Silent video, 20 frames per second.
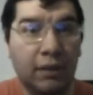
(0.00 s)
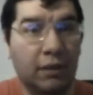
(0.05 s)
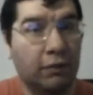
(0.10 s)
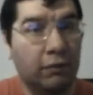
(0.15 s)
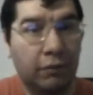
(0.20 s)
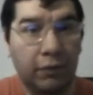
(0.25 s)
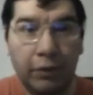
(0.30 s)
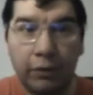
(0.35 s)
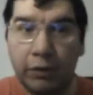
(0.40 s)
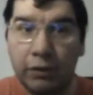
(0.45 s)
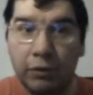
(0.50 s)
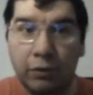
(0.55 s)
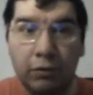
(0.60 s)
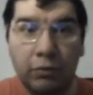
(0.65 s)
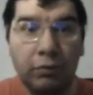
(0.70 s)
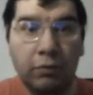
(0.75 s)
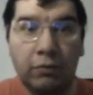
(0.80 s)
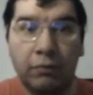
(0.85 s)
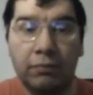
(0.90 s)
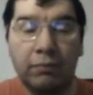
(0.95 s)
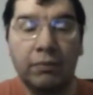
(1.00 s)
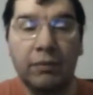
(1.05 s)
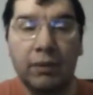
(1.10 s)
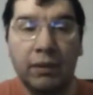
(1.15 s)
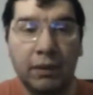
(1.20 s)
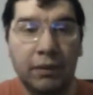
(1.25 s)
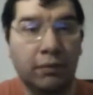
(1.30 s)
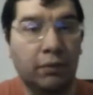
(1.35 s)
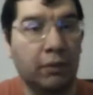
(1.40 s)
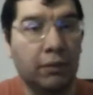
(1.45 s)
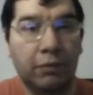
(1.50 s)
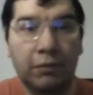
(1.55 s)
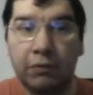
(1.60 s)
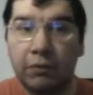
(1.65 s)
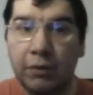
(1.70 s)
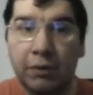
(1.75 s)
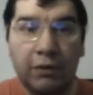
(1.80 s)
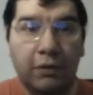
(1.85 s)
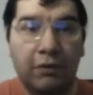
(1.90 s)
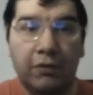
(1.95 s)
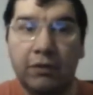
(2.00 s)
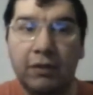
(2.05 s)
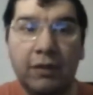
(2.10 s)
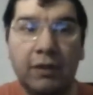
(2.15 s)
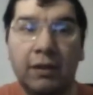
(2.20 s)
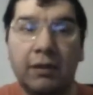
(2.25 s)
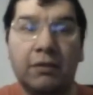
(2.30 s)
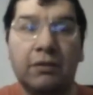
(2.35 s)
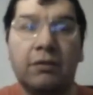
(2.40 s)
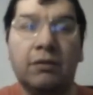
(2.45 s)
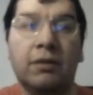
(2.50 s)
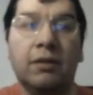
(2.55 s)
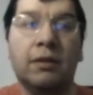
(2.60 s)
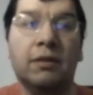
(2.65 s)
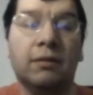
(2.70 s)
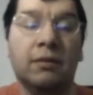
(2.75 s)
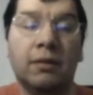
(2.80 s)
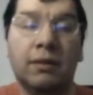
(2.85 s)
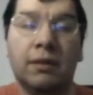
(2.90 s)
and very old. It, it was great to see that scene,